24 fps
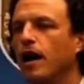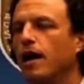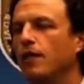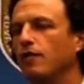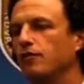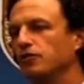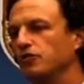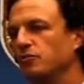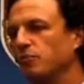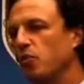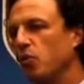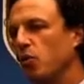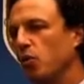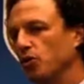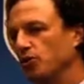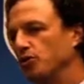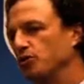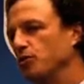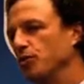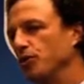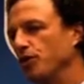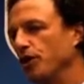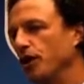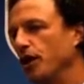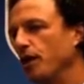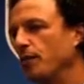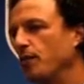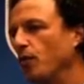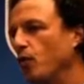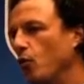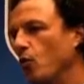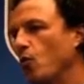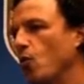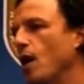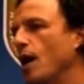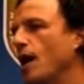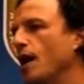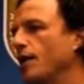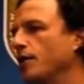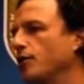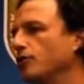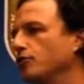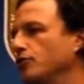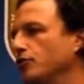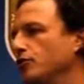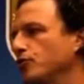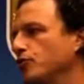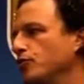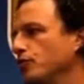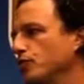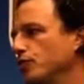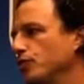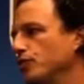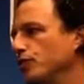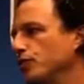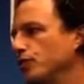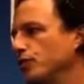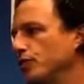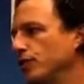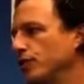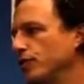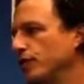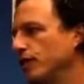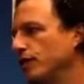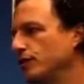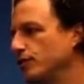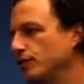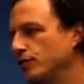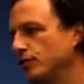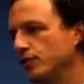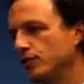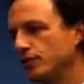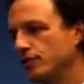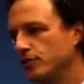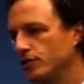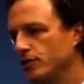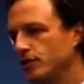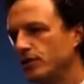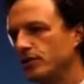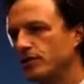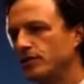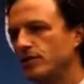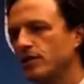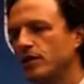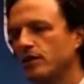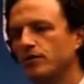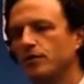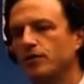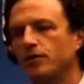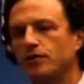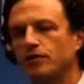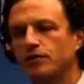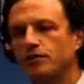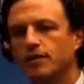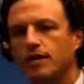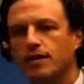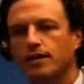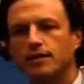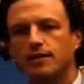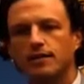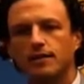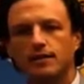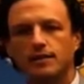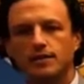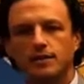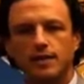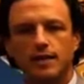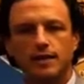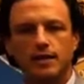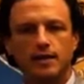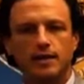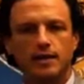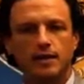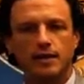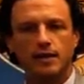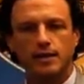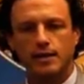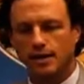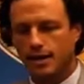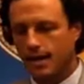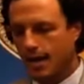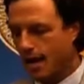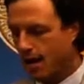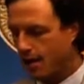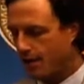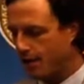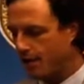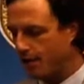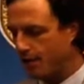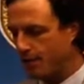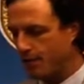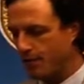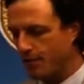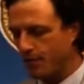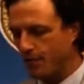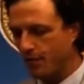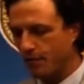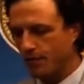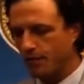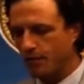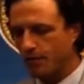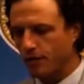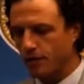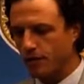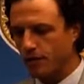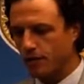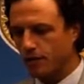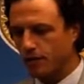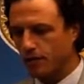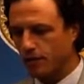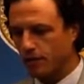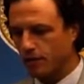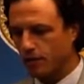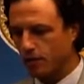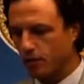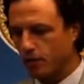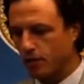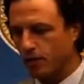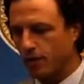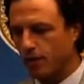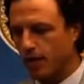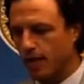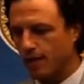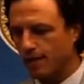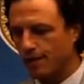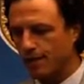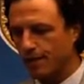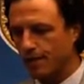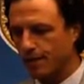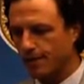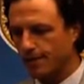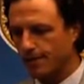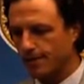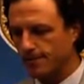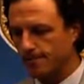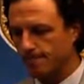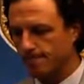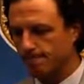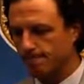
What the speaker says: There's ports where you can put wires through and eventually use a Seldinger technique to get a catheter through if you need to realign things.